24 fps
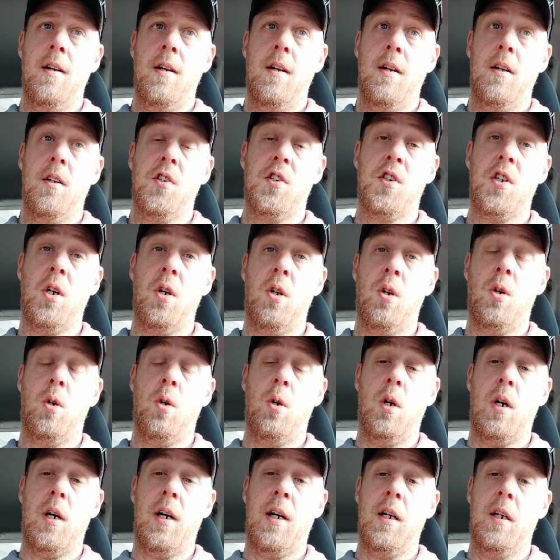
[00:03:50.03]
So
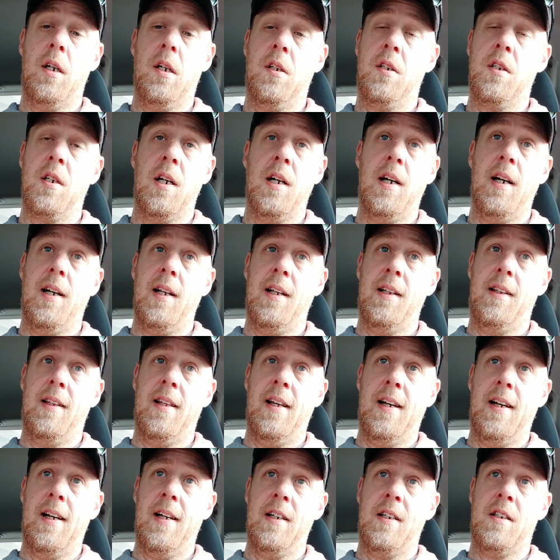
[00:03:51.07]
I decided
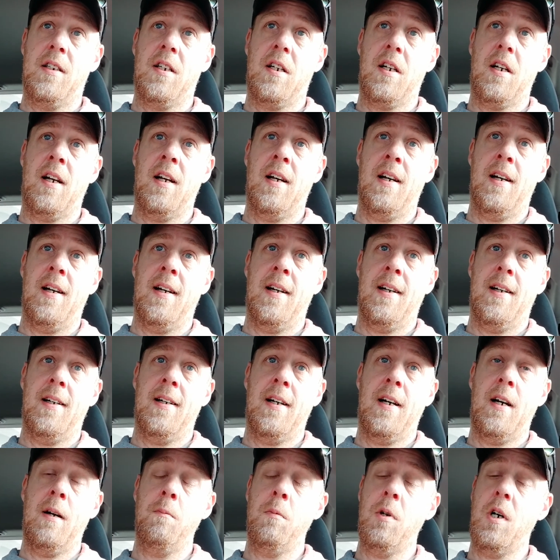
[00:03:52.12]
that uh,
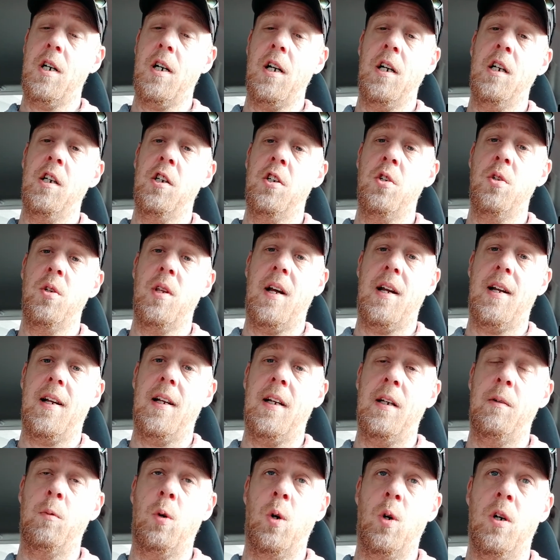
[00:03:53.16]
I'm not going to do that
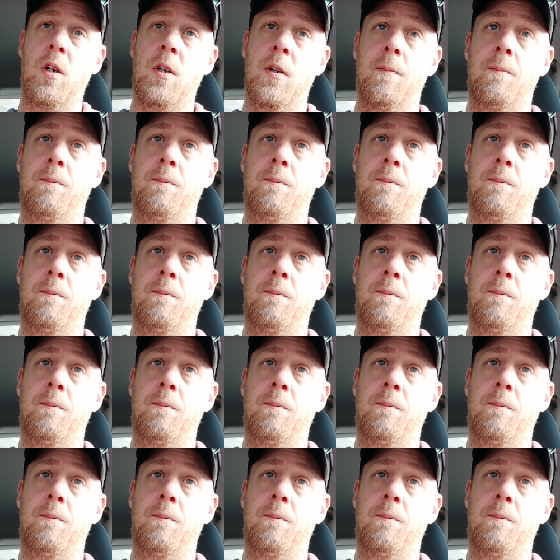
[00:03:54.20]
anymore.